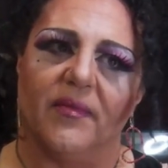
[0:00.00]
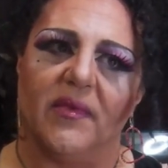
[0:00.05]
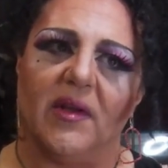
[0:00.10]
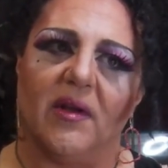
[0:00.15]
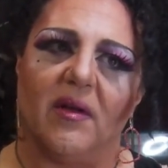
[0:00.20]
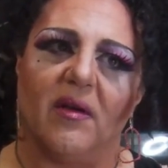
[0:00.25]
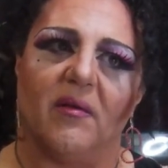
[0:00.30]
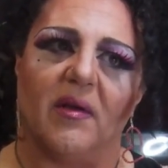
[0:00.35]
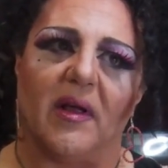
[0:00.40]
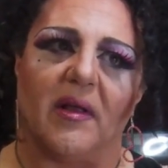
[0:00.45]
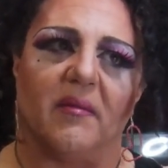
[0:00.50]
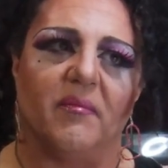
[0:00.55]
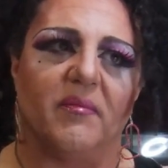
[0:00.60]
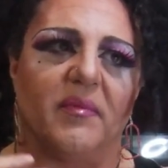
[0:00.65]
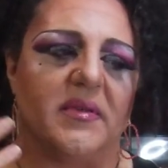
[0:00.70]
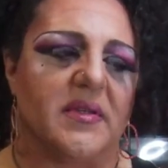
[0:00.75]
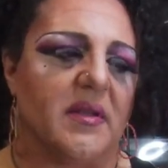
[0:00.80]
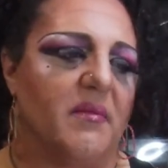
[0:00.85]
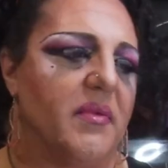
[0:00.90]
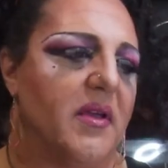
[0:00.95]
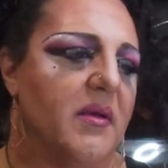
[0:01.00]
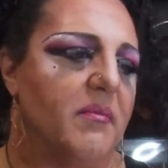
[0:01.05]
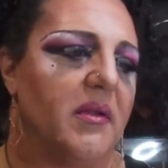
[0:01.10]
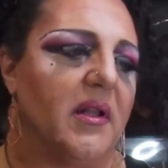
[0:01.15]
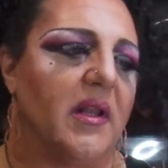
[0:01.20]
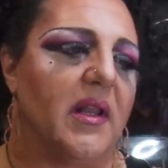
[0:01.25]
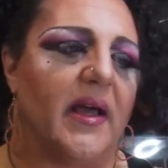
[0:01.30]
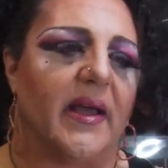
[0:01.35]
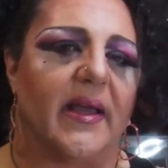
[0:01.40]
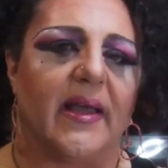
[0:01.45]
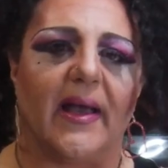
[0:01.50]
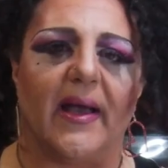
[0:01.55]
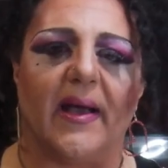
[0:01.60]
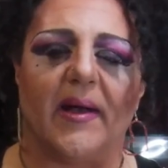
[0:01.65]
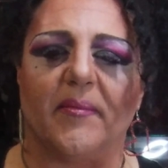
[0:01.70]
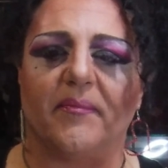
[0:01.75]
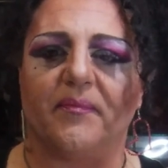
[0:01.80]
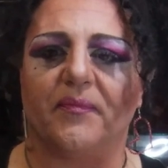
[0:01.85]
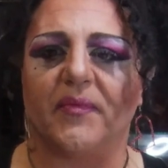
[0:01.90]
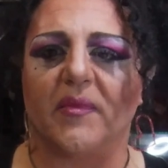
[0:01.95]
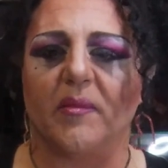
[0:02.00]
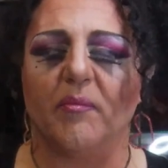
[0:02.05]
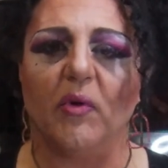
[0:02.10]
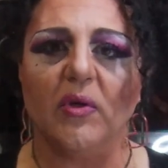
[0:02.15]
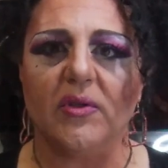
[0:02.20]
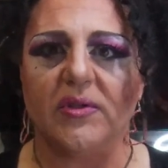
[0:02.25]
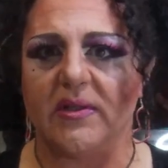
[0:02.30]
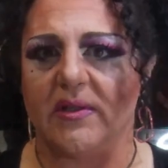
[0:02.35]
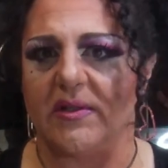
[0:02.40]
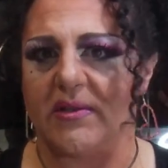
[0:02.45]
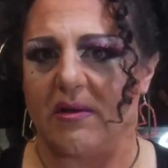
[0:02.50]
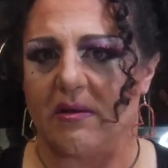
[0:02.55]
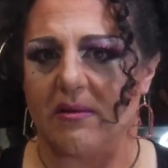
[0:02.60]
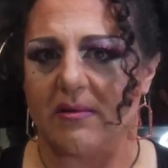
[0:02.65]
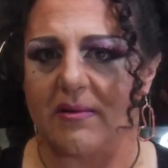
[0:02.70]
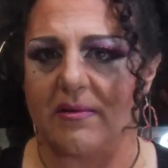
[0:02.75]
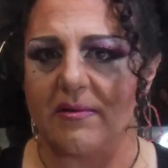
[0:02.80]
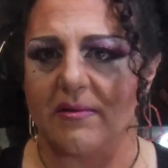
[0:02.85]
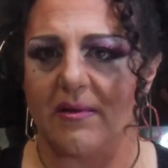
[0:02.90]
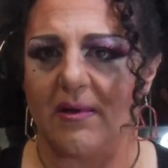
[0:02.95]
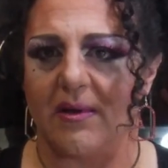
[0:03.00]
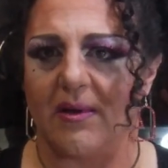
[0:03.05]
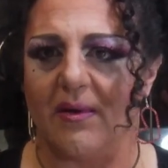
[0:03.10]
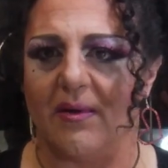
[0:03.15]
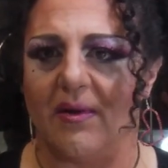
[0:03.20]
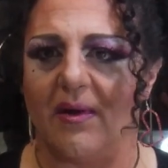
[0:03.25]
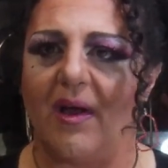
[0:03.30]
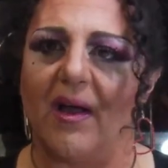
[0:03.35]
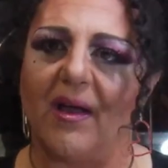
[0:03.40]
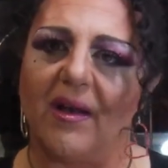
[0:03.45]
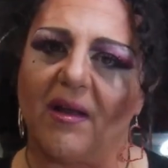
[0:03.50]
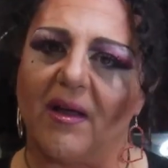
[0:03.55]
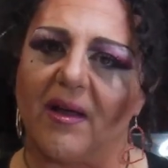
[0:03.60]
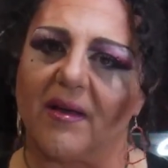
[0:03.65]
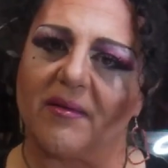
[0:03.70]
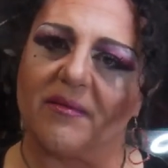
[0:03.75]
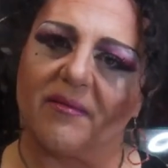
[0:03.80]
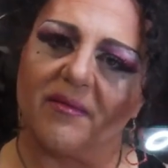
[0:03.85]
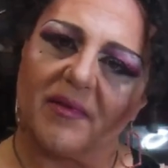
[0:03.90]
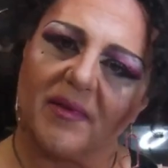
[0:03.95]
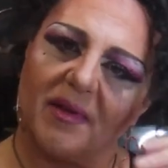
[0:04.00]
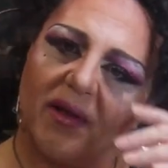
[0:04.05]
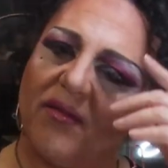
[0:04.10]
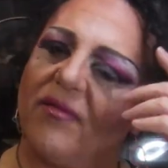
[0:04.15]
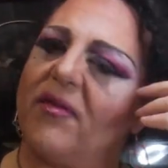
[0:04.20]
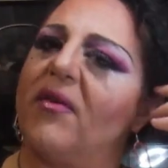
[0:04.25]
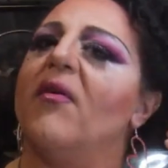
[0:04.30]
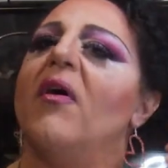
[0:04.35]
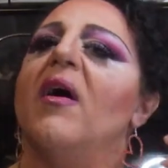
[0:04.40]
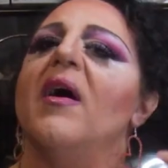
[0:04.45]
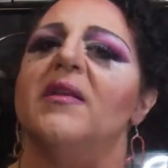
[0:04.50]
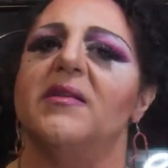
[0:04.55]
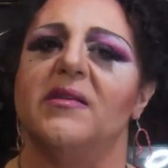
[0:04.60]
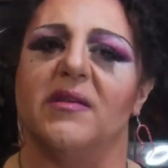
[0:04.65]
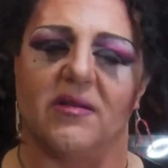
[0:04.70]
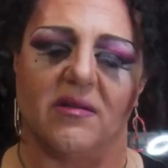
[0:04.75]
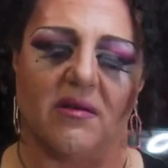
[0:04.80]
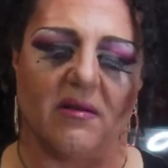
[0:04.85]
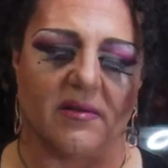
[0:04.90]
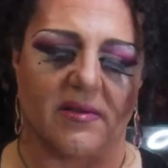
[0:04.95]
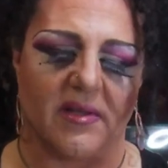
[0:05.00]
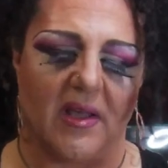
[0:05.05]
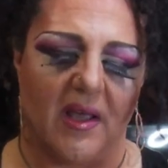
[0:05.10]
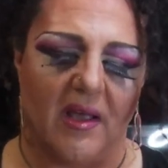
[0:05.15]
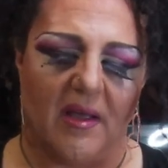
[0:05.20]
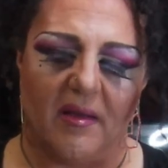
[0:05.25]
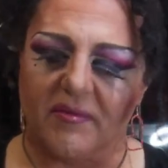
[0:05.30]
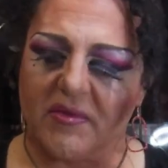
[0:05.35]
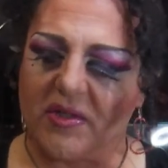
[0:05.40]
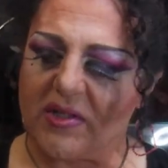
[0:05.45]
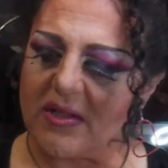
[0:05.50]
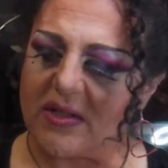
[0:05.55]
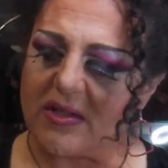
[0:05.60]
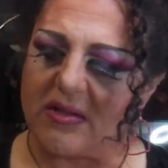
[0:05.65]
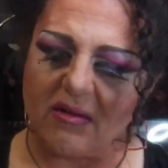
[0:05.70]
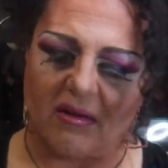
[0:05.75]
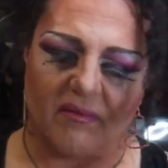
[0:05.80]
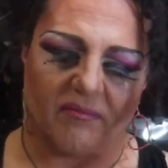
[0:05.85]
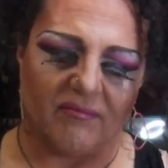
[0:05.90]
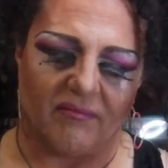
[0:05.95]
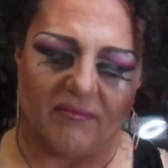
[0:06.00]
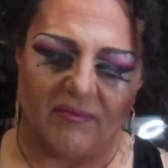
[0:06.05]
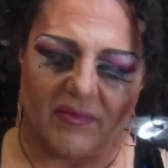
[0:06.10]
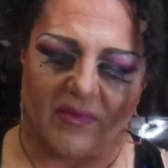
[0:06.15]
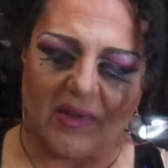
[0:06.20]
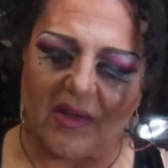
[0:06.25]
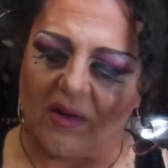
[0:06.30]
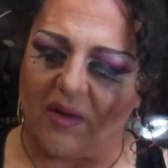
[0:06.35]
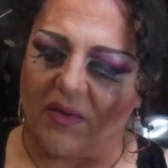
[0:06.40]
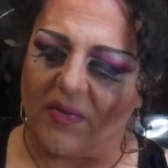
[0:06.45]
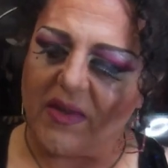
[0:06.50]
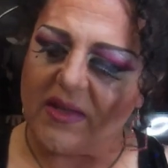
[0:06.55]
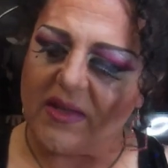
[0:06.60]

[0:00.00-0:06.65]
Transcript: You know, some people like porcelain dolls. You know, I like a variety of dolls. Just not, you know,